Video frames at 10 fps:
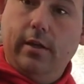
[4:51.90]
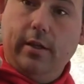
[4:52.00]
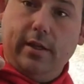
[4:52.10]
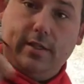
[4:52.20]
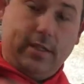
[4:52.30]

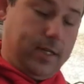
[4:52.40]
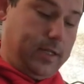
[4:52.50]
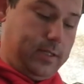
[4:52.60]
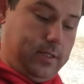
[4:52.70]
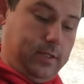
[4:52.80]
that
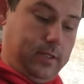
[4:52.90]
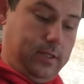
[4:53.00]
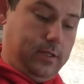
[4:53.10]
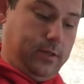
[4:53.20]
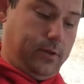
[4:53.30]
sets
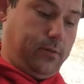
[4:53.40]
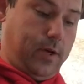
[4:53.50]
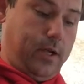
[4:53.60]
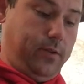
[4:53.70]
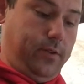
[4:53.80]

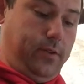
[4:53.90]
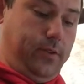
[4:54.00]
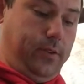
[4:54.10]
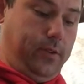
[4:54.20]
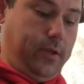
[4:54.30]
around
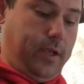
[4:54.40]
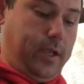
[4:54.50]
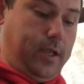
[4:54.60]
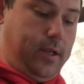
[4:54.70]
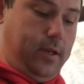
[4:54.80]
the
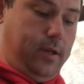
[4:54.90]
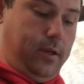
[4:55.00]
head,